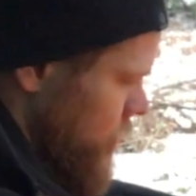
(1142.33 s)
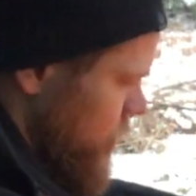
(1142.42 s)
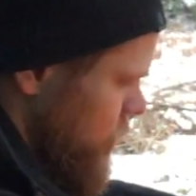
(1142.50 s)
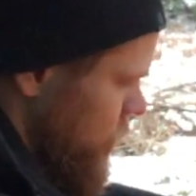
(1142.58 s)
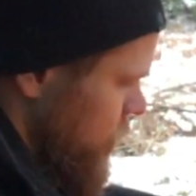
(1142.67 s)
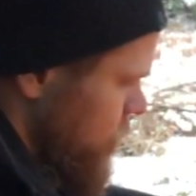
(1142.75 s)

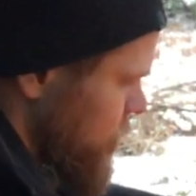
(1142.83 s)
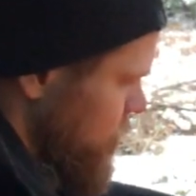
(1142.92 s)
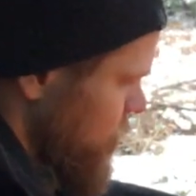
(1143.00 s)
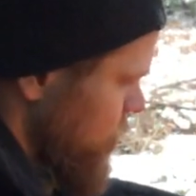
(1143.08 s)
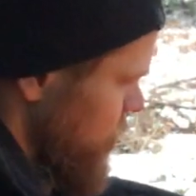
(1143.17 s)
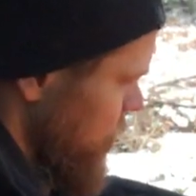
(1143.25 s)
take that,
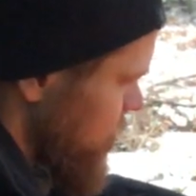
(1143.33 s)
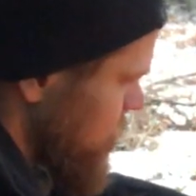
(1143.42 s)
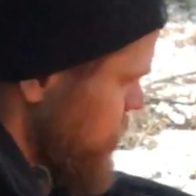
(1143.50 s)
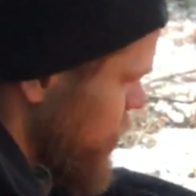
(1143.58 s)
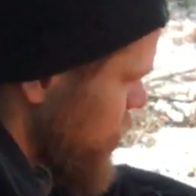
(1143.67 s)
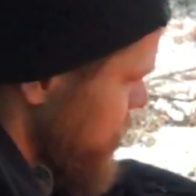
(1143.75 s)
so
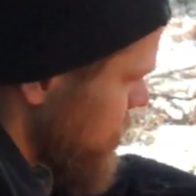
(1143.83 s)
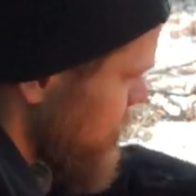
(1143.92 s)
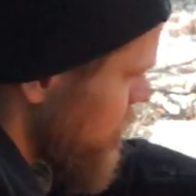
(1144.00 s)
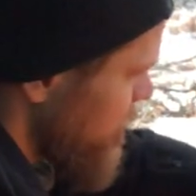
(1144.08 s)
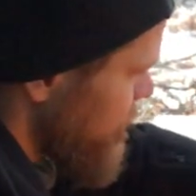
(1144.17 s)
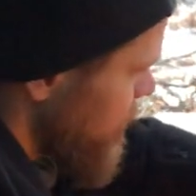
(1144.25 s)
let's pour some
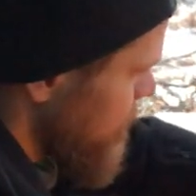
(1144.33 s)
coffee.